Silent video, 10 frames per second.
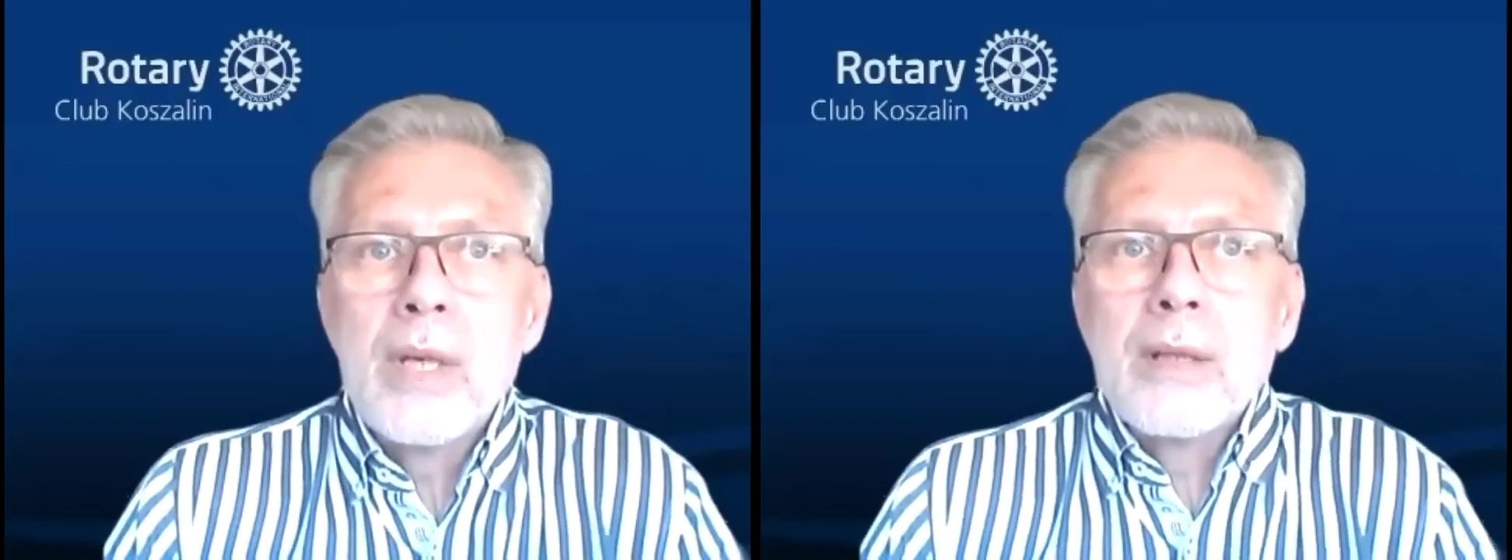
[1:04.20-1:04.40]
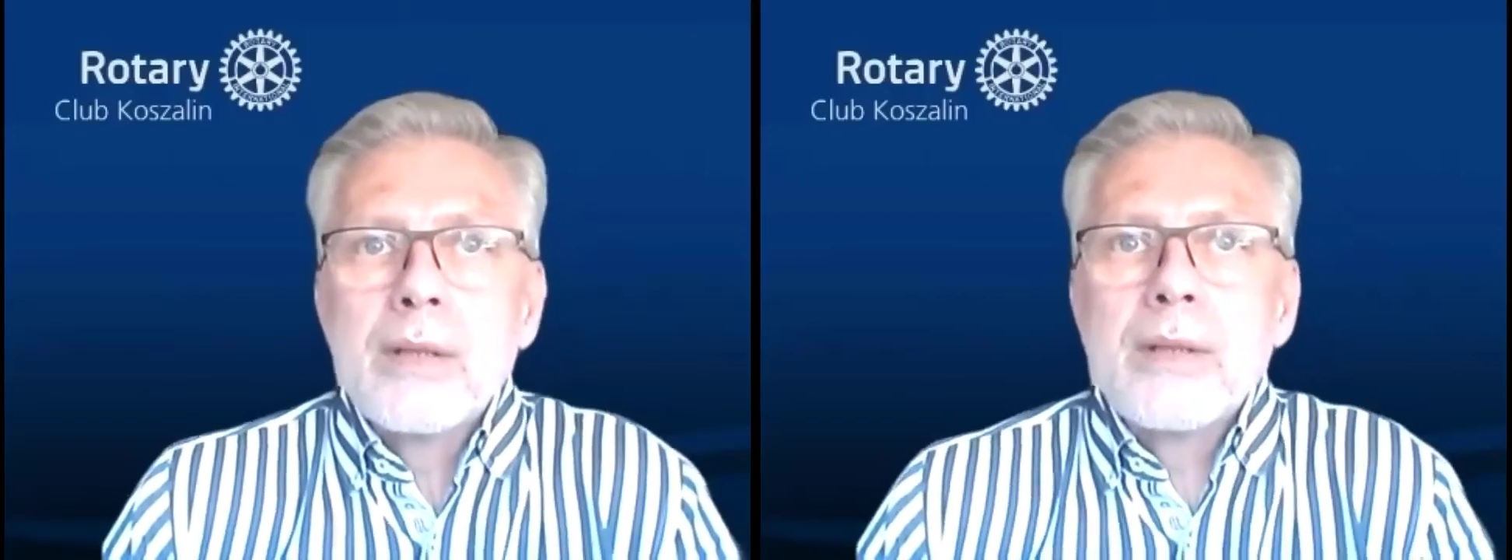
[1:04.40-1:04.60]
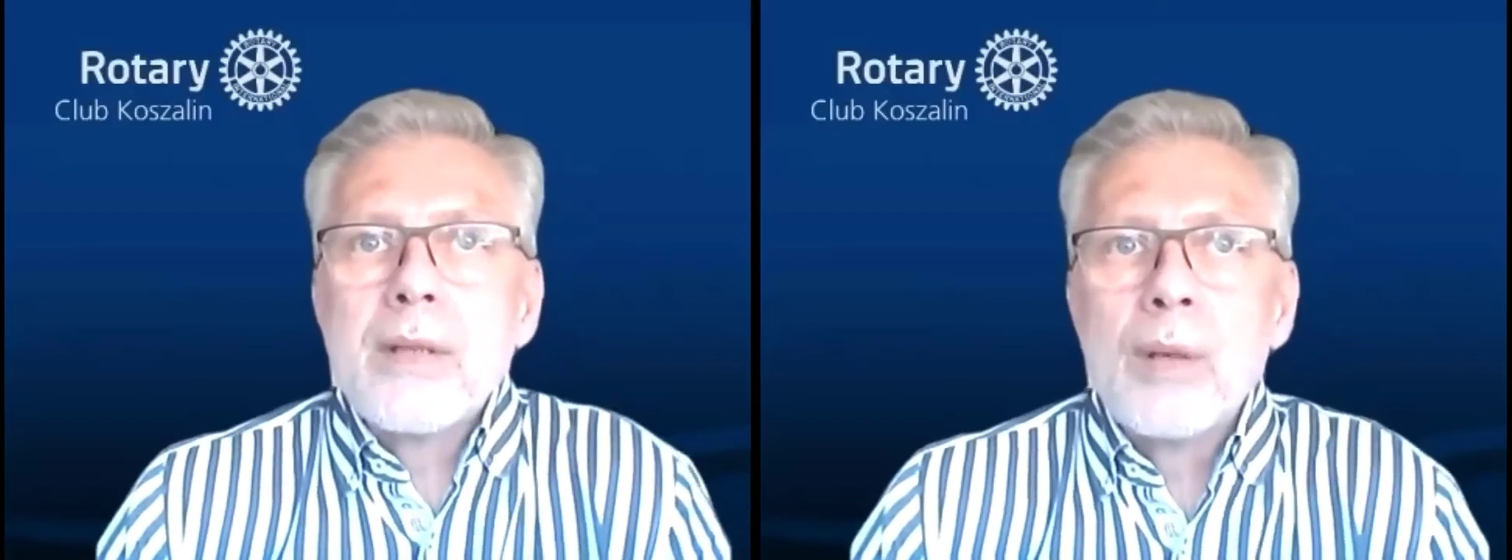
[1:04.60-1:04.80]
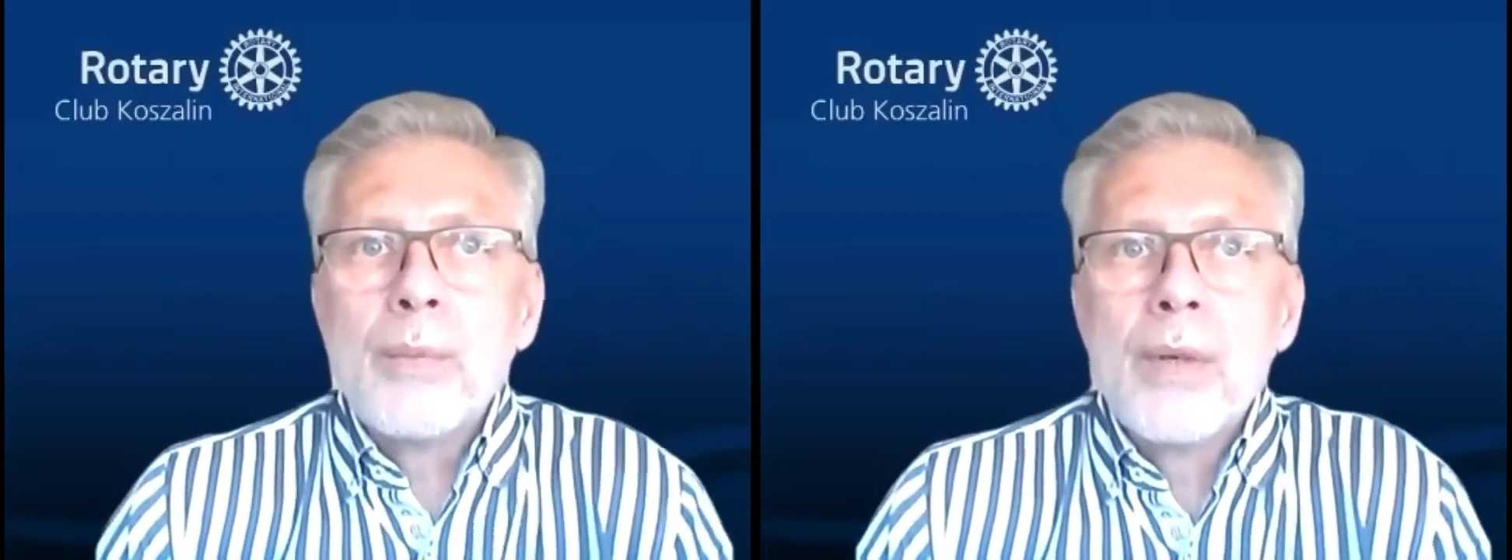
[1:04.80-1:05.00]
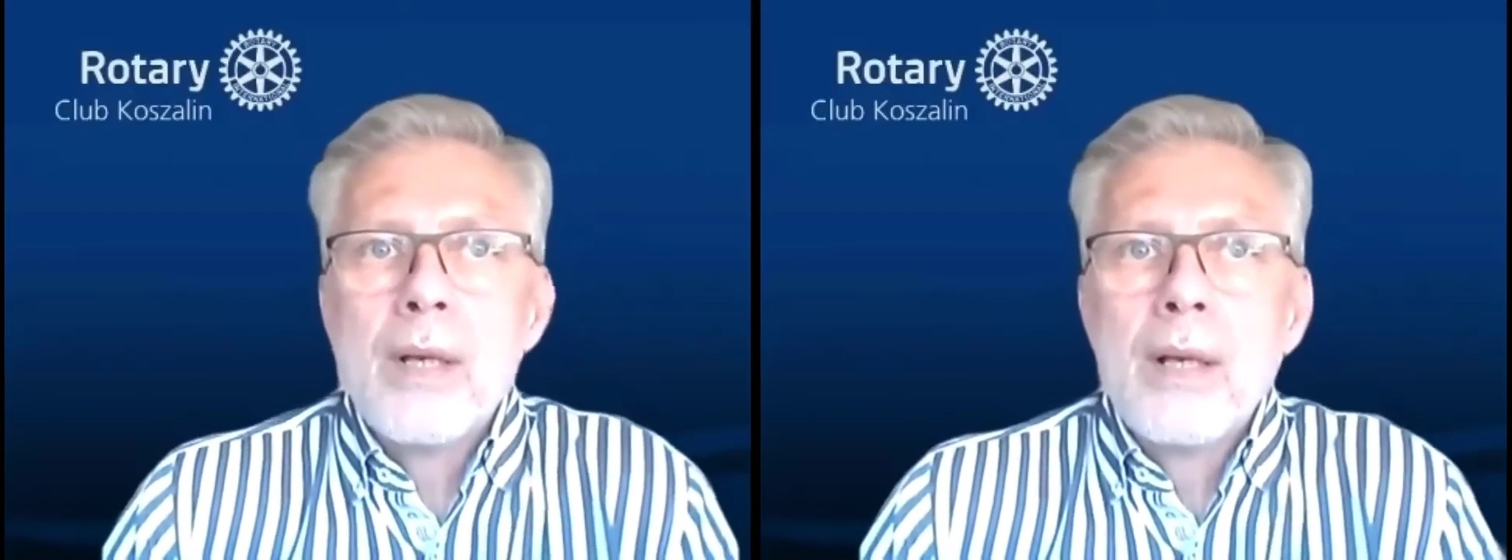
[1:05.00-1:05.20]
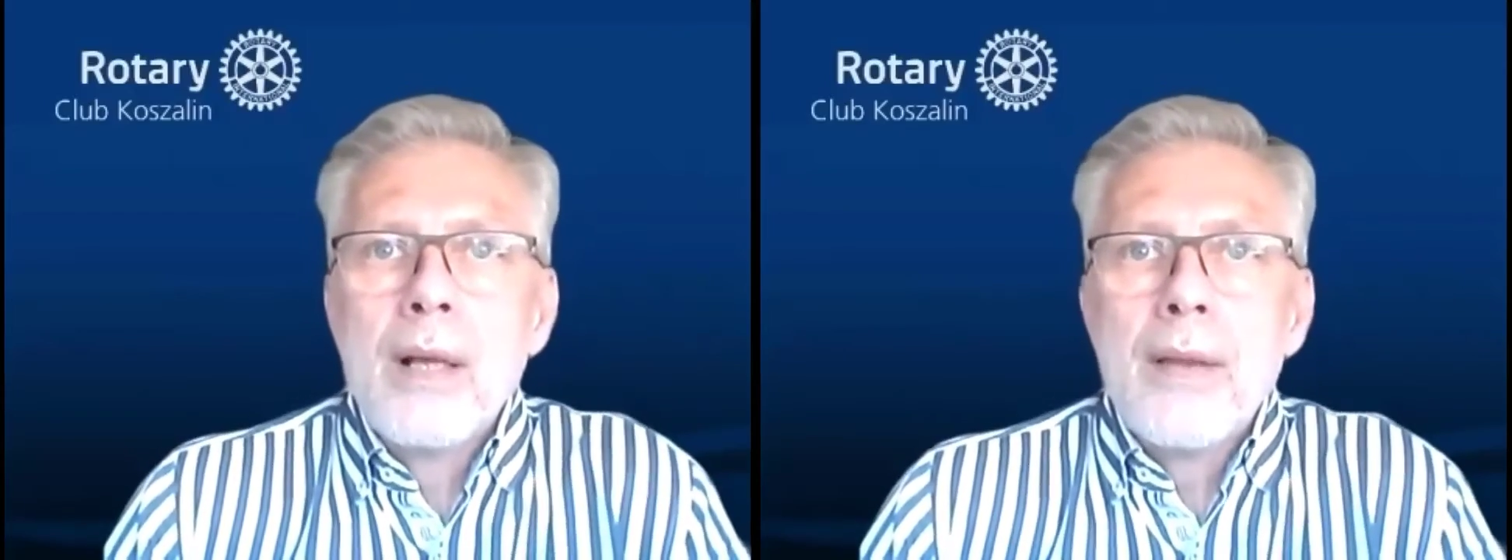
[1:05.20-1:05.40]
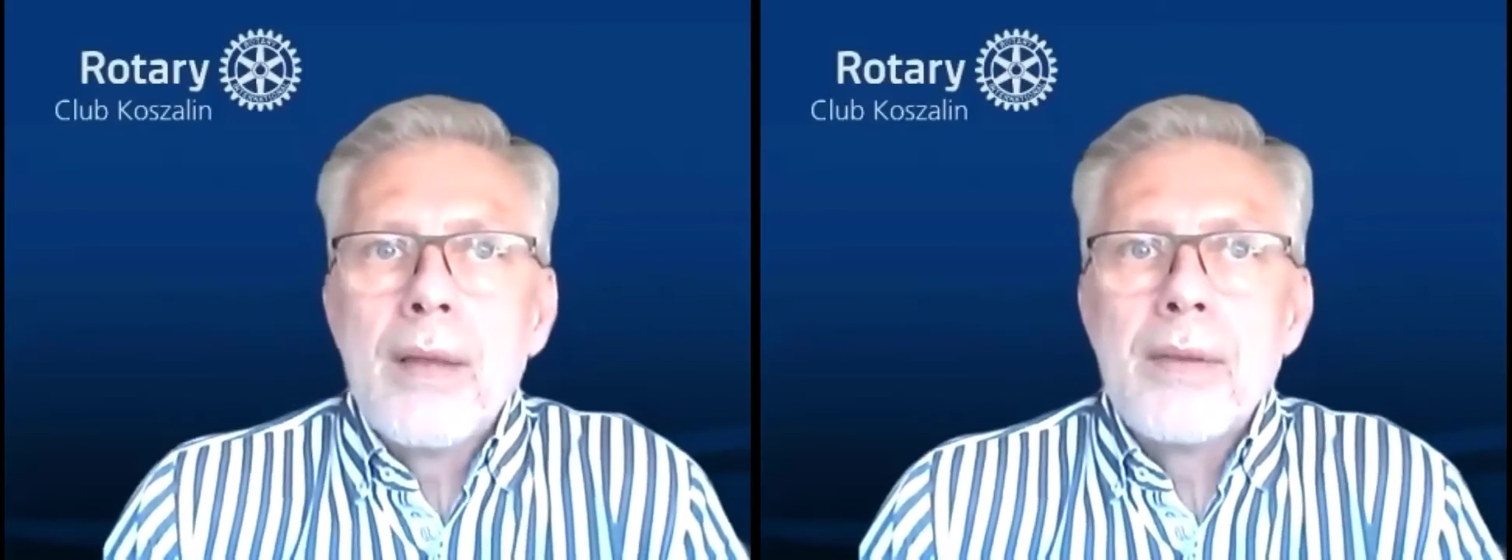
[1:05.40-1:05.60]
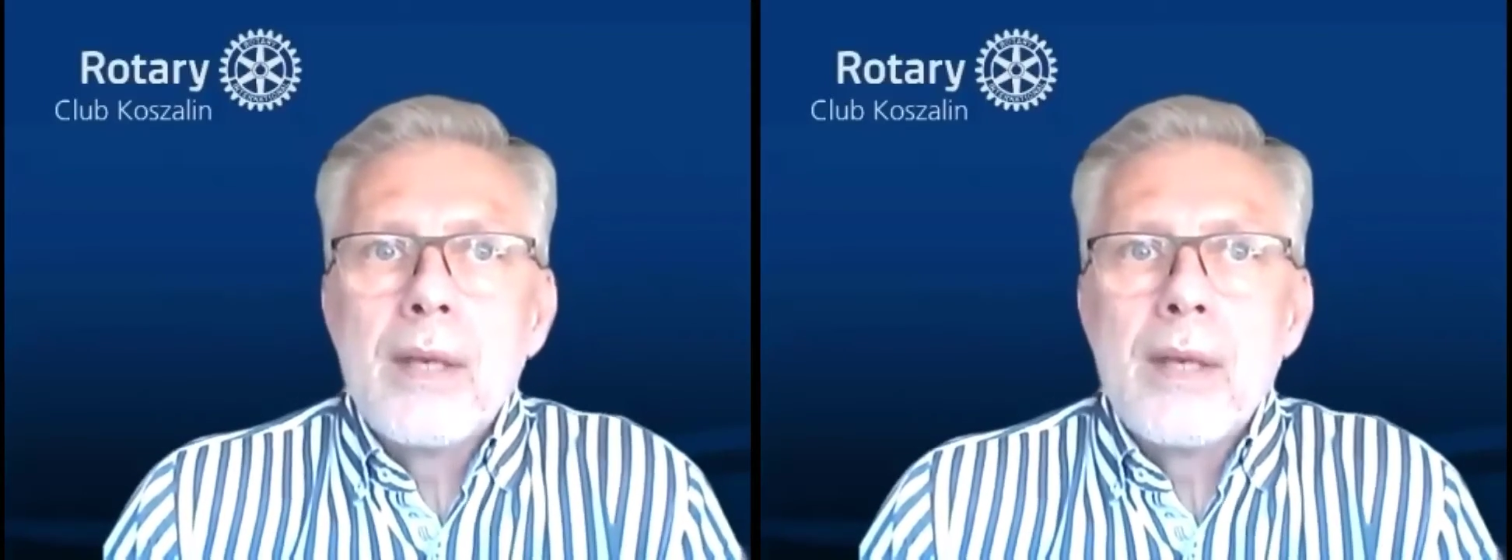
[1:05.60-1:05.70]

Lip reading: we can stop the